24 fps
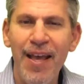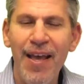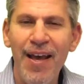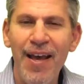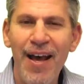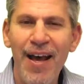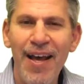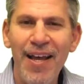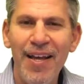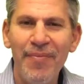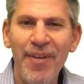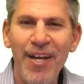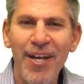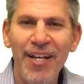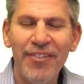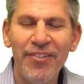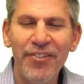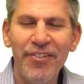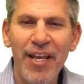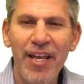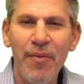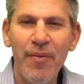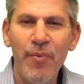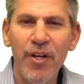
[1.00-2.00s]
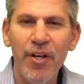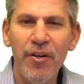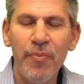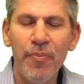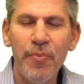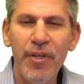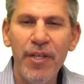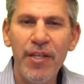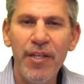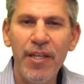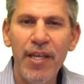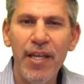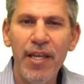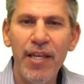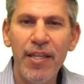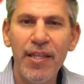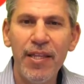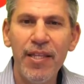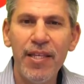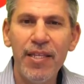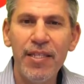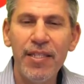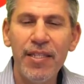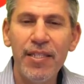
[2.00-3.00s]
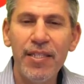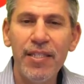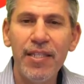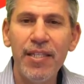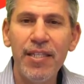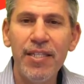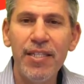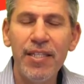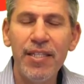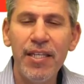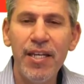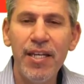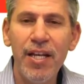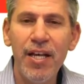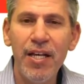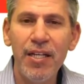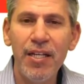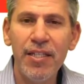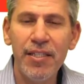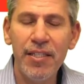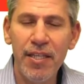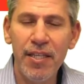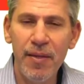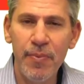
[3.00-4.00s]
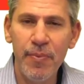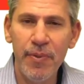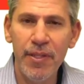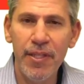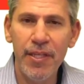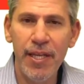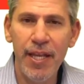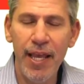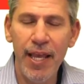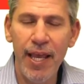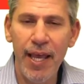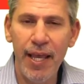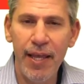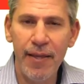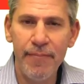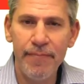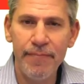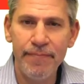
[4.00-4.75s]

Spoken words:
Hi, I'm Dr. Dan Butterman, and this is the CDOCS tip of the day.